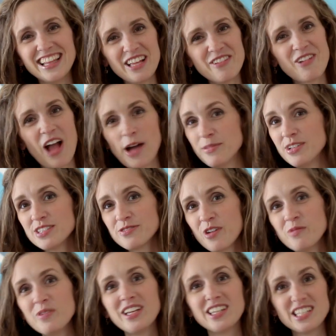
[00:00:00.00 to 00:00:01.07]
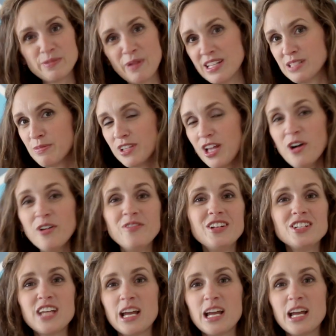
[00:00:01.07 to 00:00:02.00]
Leave comments for me in the space below.